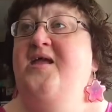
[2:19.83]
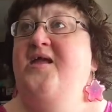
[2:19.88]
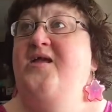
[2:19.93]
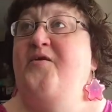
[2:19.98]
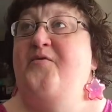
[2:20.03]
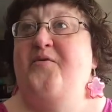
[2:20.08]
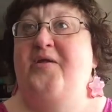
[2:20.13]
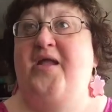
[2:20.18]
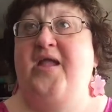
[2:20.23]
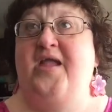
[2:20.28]

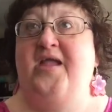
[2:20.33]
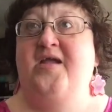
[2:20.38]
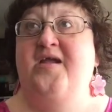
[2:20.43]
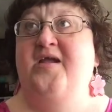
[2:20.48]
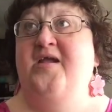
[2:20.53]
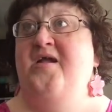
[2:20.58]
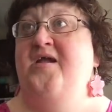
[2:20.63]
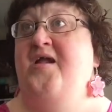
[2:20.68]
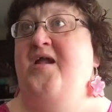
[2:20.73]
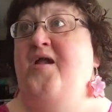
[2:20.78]
Okay,
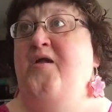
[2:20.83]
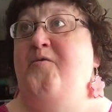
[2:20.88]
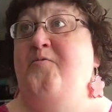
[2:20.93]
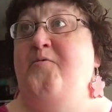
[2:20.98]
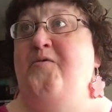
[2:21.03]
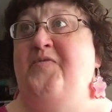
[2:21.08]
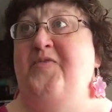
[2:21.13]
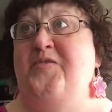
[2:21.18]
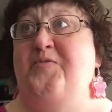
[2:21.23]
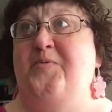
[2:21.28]

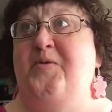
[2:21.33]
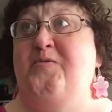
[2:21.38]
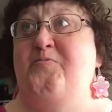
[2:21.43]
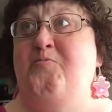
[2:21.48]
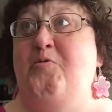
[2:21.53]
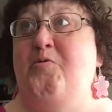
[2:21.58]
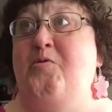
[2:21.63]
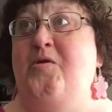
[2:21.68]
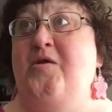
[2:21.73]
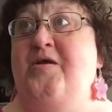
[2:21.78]
this is what I
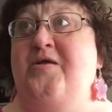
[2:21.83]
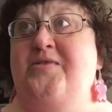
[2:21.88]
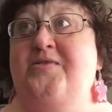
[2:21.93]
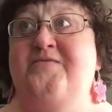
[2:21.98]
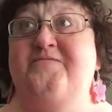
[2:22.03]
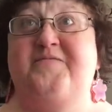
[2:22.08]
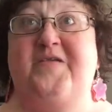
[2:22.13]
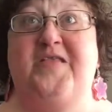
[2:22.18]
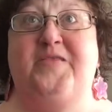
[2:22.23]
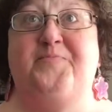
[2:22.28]
wrote
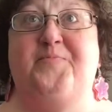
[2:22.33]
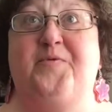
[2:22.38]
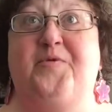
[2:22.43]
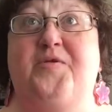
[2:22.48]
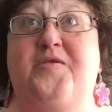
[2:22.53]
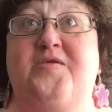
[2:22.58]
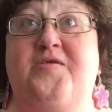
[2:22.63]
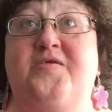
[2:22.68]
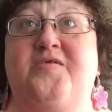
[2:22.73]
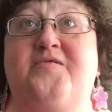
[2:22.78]
on
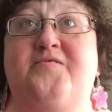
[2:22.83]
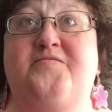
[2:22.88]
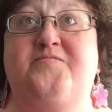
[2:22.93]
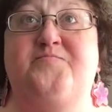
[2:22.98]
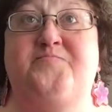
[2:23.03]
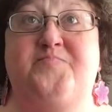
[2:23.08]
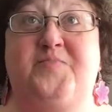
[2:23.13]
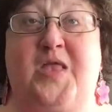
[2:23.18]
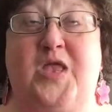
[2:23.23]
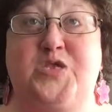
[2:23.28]
Facebook
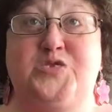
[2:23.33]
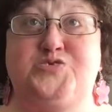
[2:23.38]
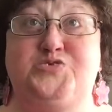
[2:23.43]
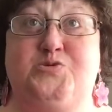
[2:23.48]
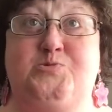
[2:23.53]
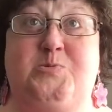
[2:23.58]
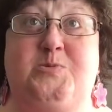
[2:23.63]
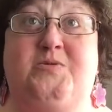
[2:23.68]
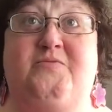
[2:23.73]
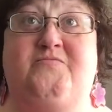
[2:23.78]
last
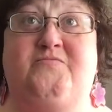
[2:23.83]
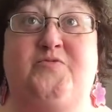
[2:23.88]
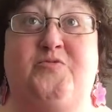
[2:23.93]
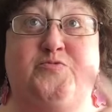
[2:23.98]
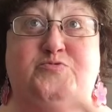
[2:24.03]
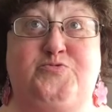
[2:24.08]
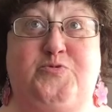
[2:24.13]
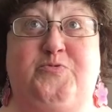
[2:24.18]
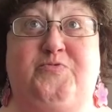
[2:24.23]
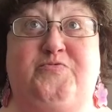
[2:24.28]
June,
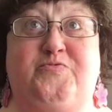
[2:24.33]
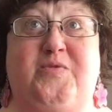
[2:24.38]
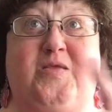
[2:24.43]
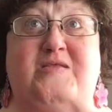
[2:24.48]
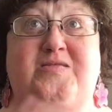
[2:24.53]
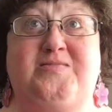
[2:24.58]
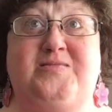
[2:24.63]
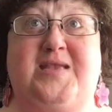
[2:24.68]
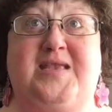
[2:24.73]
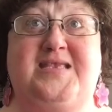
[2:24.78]
June of
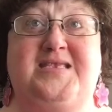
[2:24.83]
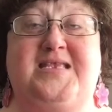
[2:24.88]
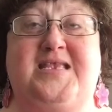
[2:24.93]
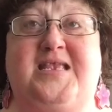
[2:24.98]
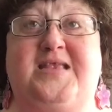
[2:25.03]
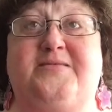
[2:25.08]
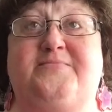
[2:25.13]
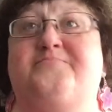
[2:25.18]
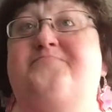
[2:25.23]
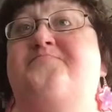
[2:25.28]
2019.